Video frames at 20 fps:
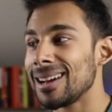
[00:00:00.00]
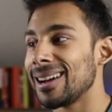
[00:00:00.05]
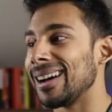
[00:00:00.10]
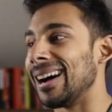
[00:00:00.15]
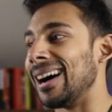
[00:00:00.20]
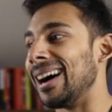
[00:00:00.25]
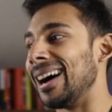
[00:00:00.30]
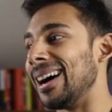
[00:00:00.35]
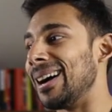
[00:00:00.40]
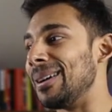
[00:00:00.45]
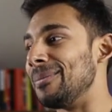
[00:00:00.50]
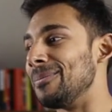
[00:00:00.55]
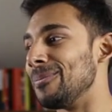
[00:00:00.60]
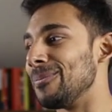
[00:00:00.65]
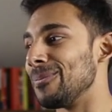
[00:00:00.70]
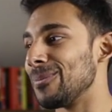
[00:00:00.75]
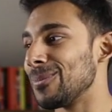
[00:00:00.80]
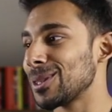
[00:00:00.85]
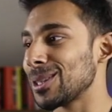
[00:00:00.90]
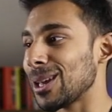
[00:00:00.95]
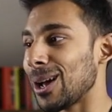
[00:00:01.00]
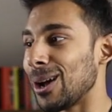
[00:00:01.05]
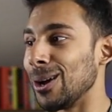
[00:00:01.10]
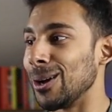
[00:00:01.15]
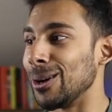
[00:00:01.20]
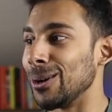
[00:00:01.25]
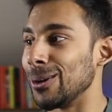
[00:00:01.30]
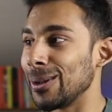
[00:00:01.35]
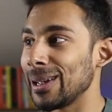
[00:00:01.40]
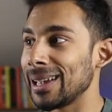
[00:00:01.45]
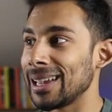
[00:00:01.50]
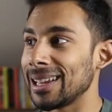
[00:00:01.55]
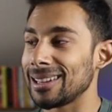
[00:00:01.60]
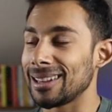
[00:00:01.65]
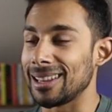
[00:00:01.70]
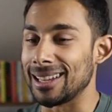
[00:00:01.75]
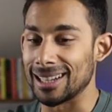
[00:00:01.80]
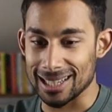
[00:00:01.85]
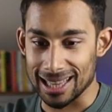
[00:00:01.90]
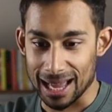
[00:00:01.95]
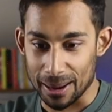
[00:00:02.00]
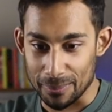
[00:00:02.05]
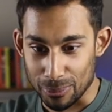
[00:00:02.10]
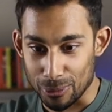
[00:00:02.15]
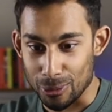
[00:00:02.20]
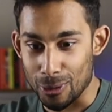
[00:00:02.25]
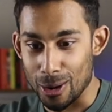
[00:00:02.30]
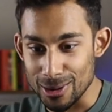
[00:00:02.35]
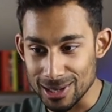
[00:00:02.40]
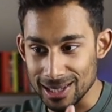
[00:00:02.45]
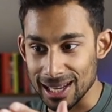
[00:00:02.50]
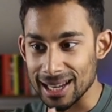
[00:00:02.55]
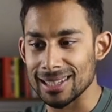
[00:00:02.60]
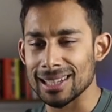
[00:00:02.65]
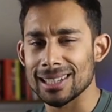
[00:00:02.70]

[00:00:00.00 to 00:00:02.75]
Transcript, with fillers: Um, so it, it's that process.